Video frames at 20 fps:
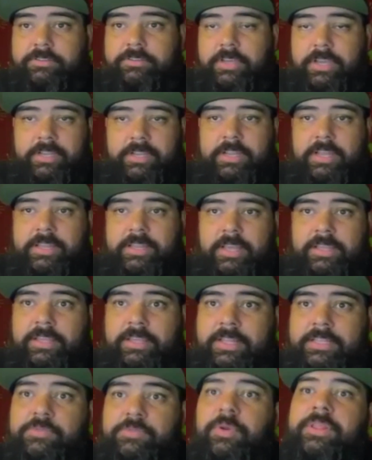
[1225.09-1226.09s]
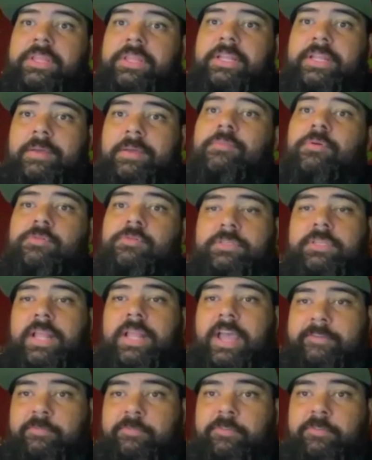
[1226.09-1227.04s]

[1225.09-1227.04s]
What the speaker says: and then I think that's one thing that most live